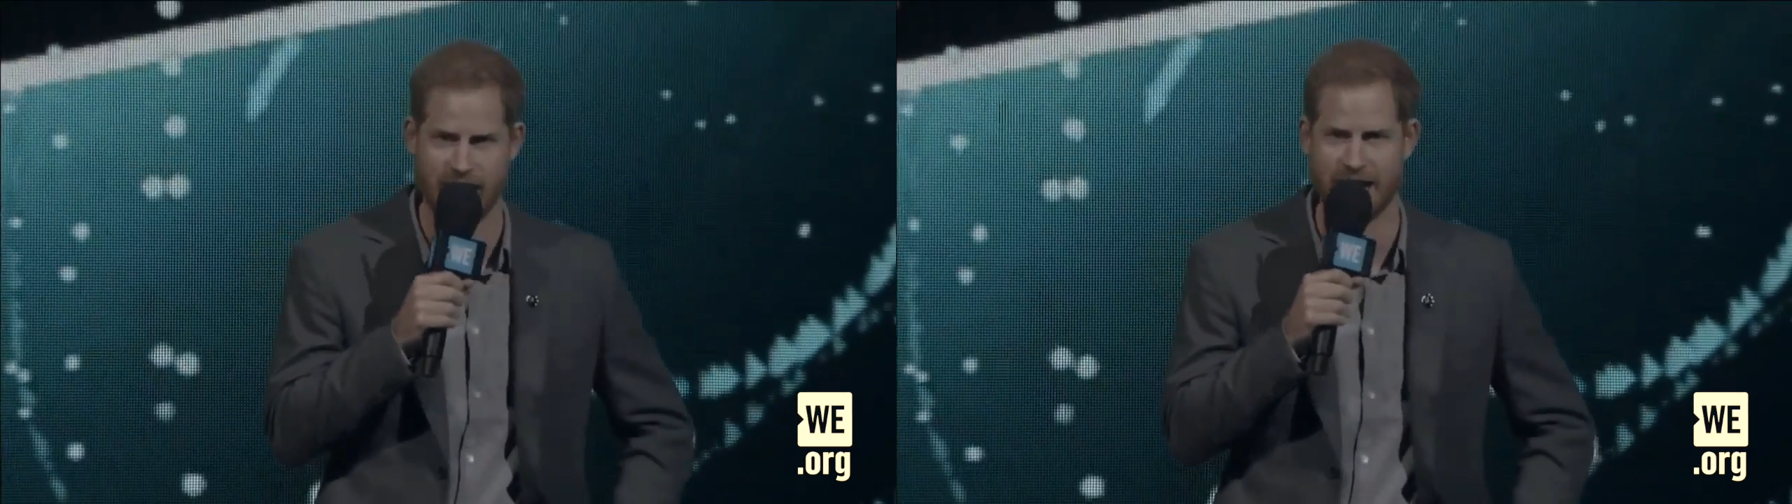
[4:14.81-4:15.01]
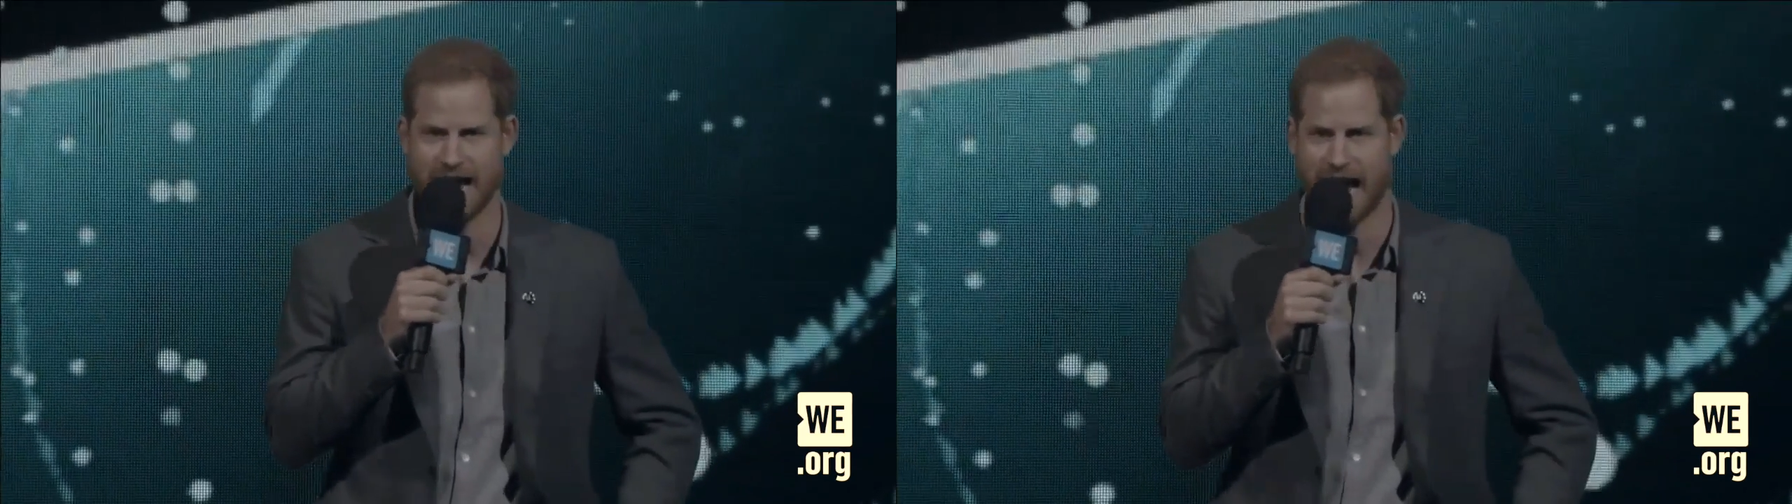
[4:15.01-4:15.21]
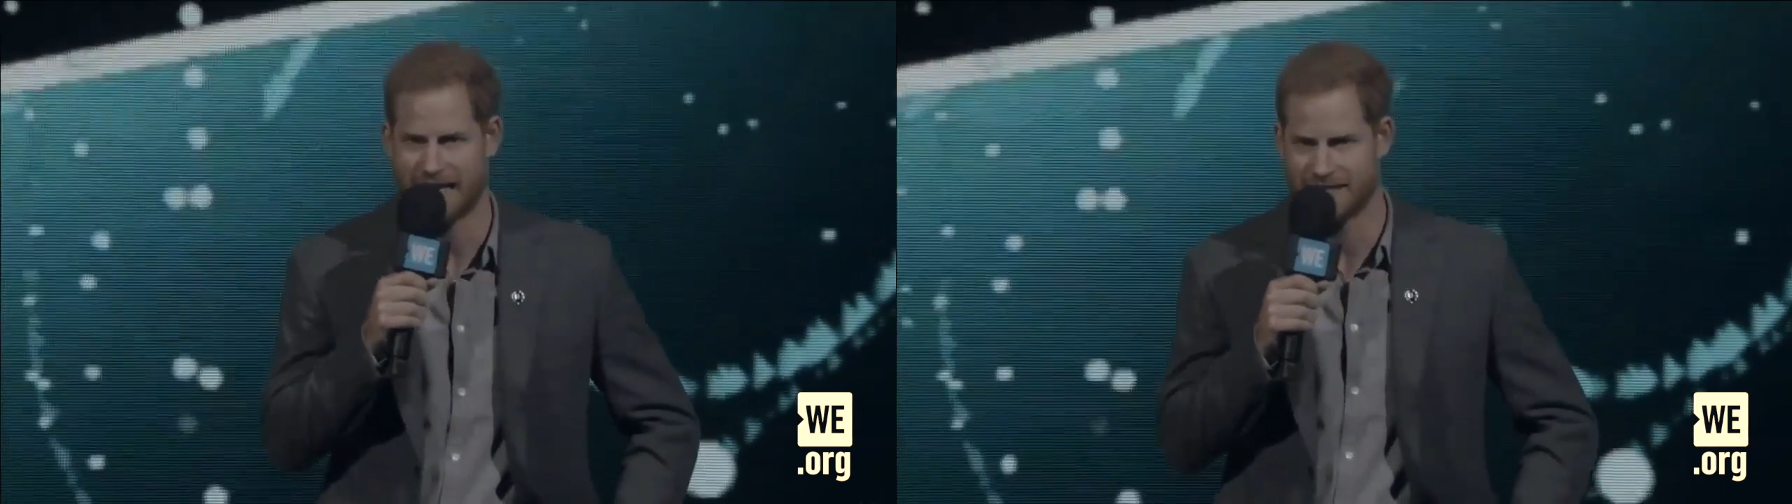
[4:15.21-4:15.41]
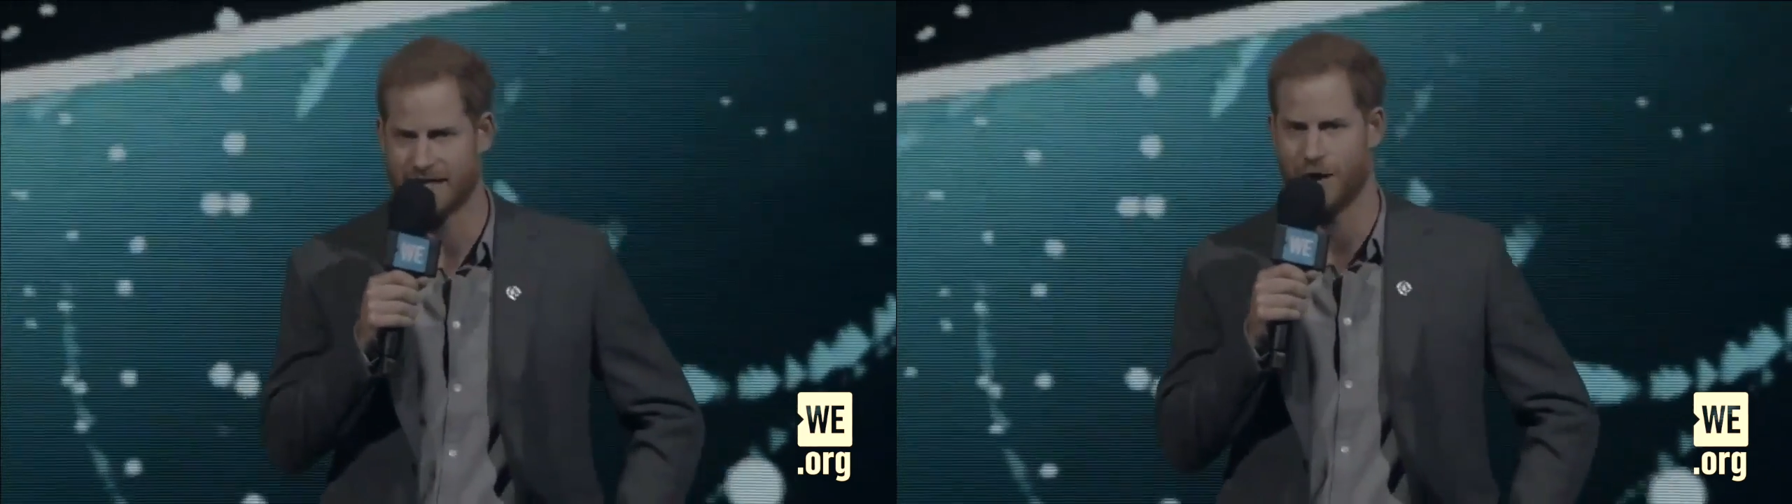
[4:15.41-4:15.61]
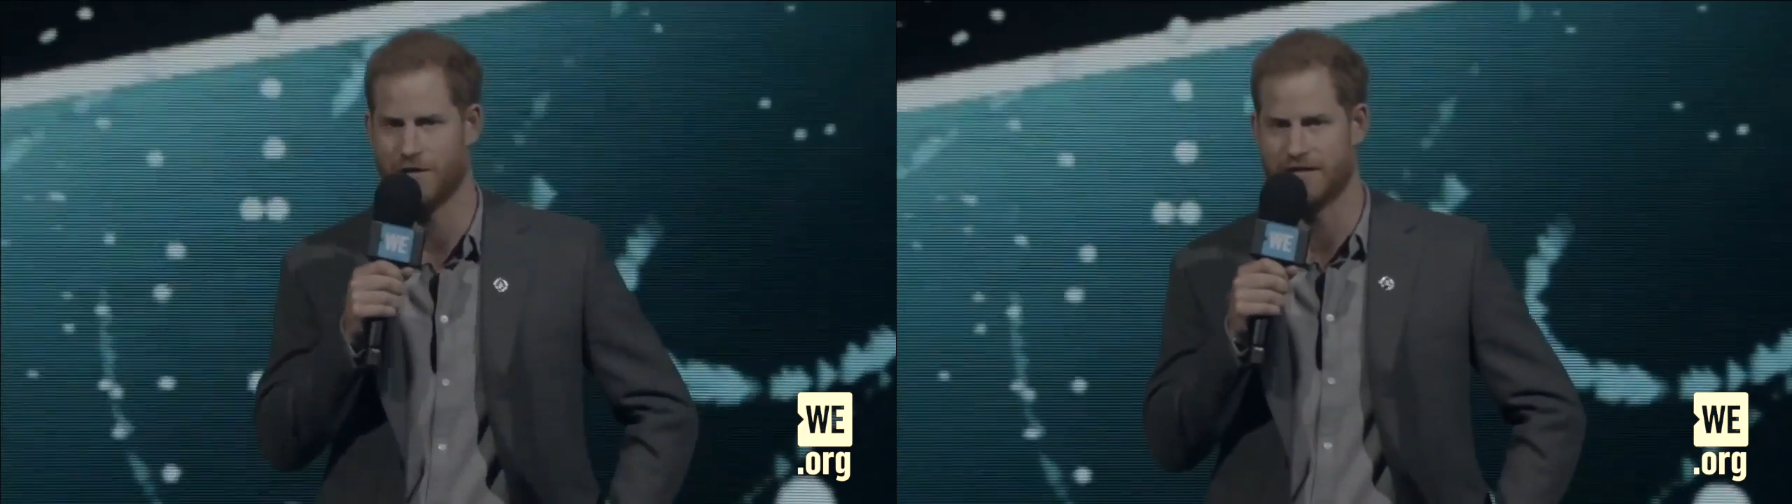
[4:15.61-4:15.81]
and
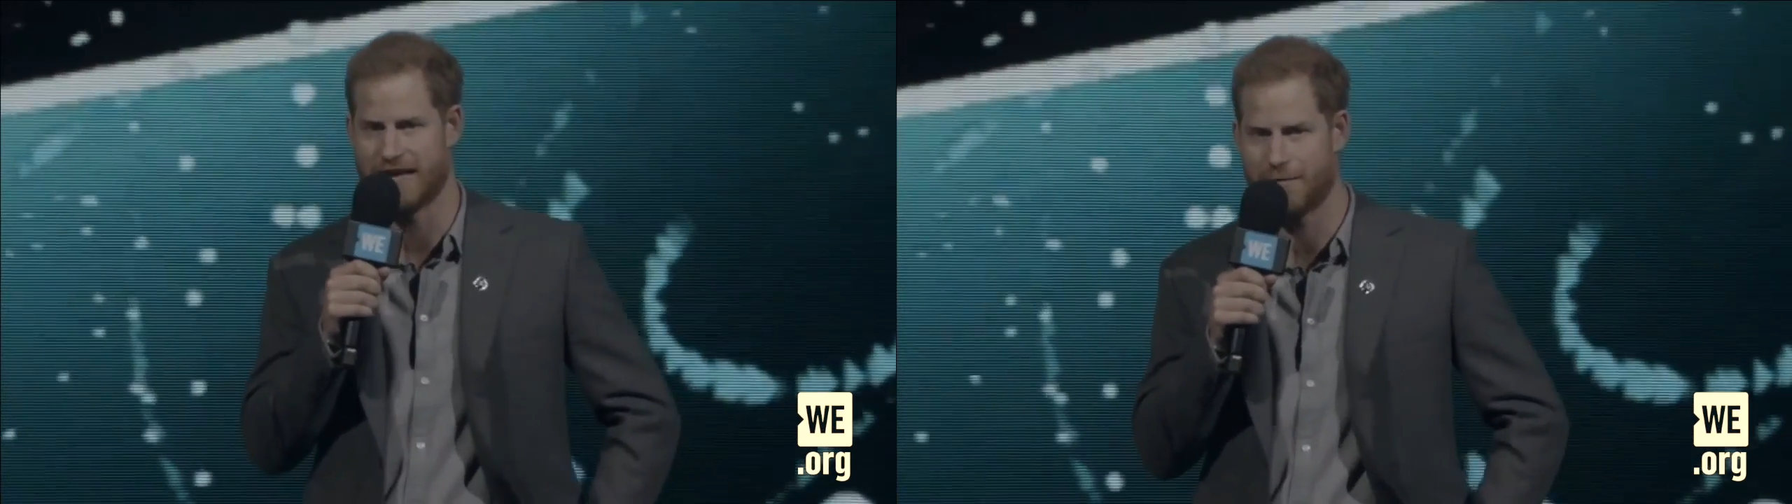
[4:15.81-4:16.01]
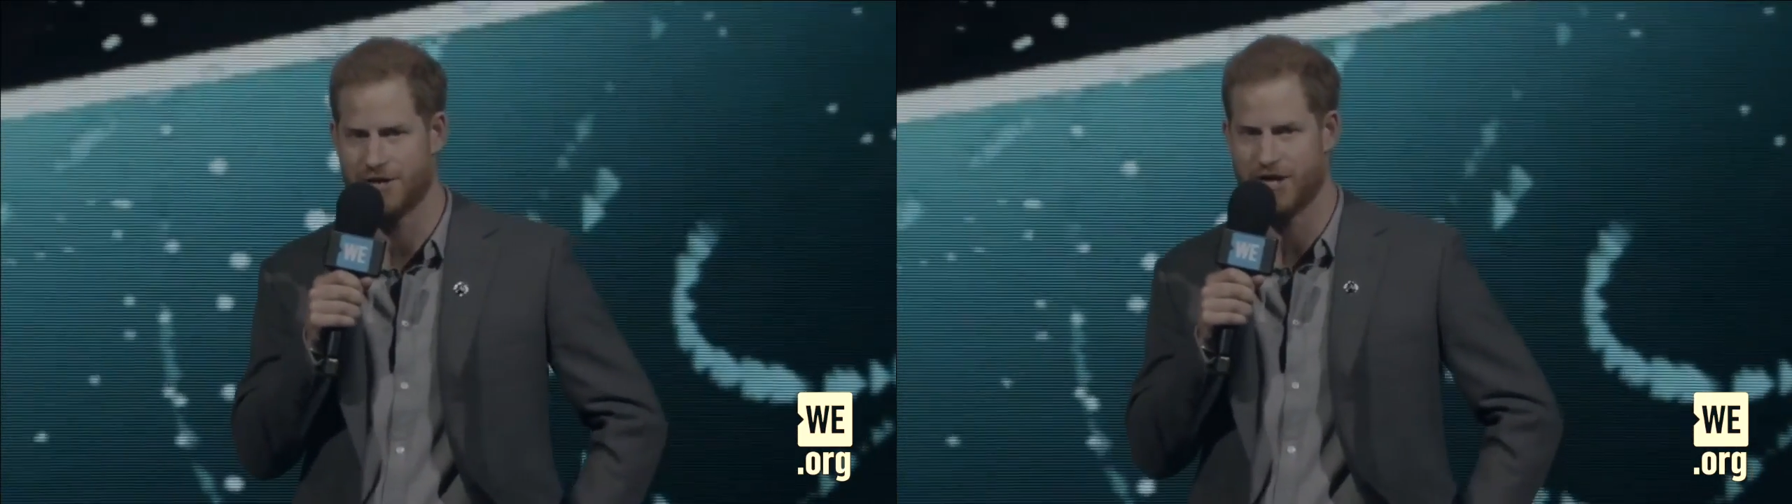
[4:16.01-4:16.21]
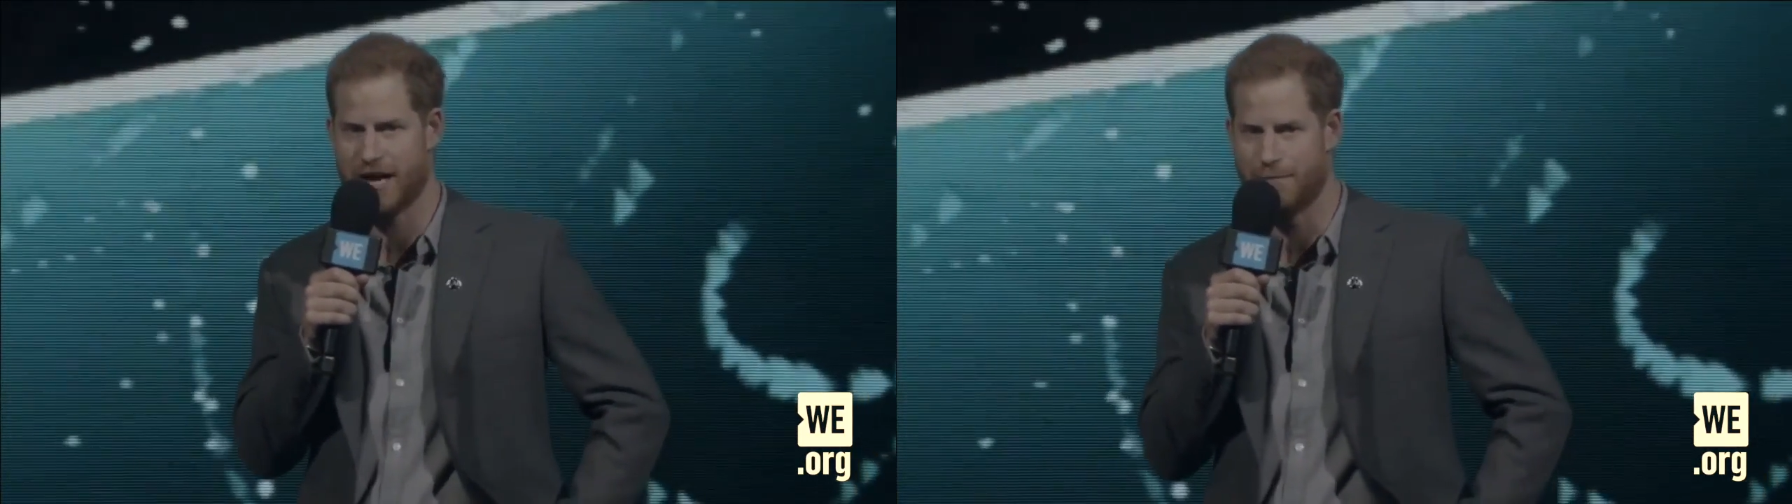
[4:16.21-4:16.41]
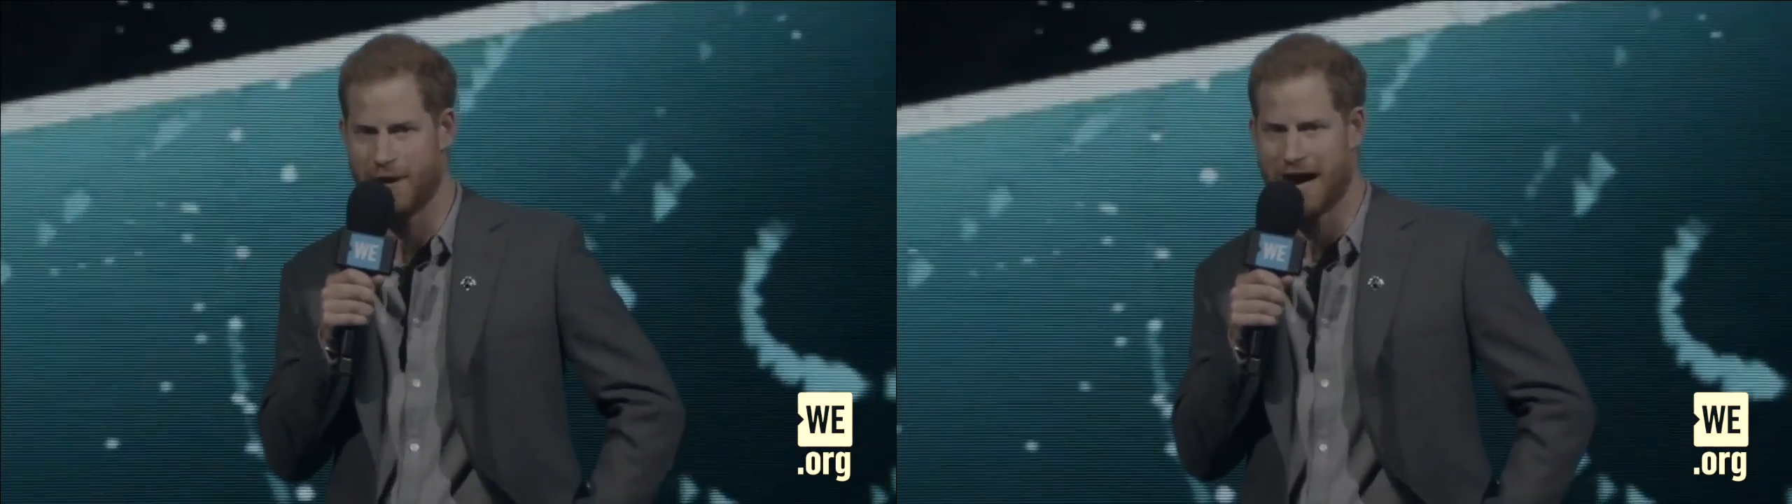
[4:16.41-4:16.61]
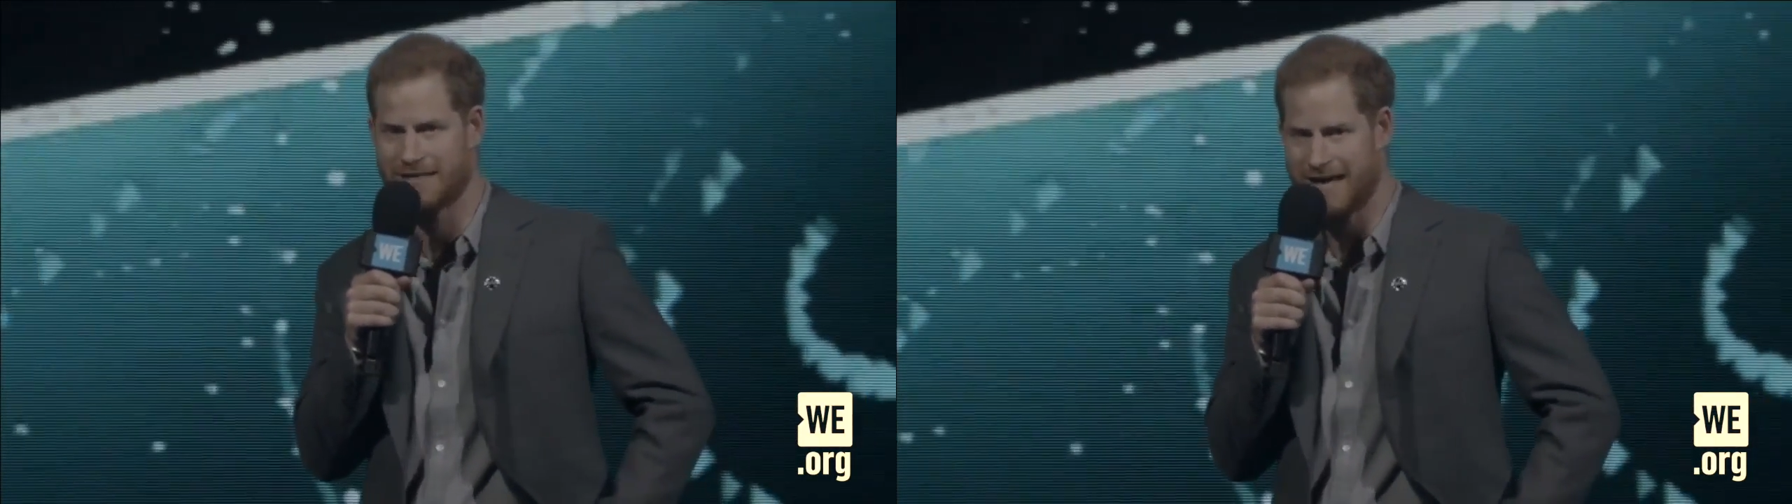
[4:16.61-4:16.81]
acting on the damaging
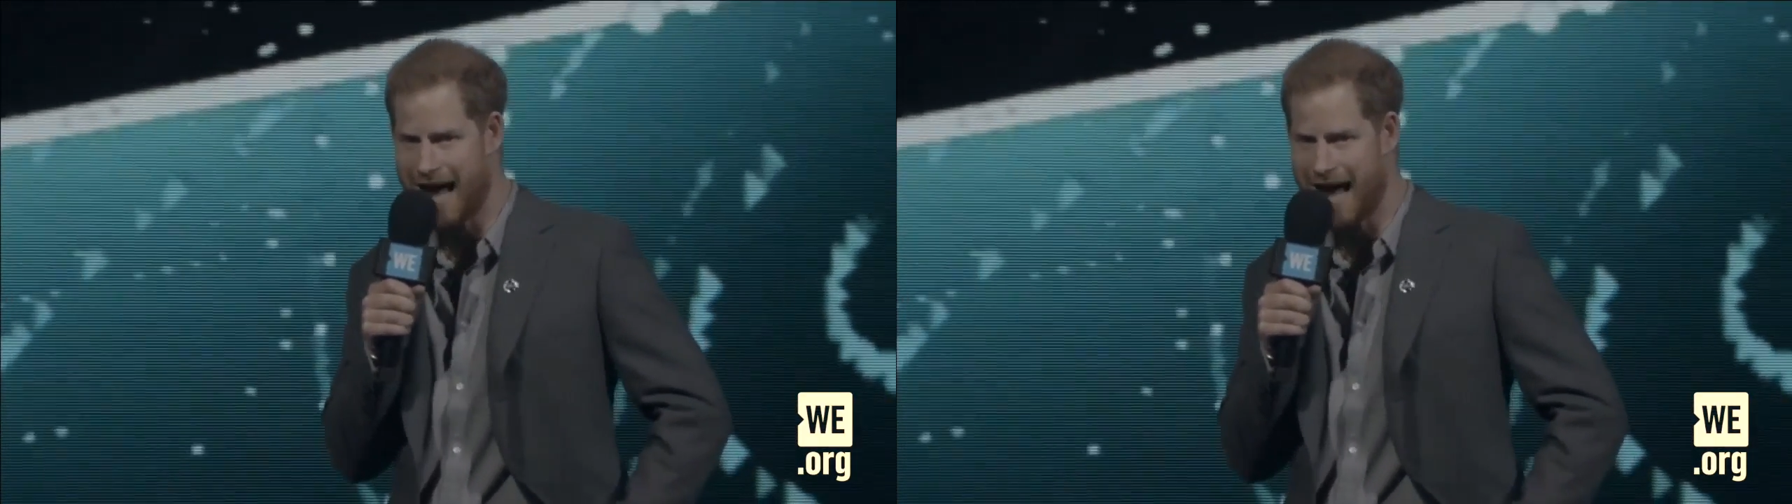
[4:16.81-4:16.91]
impact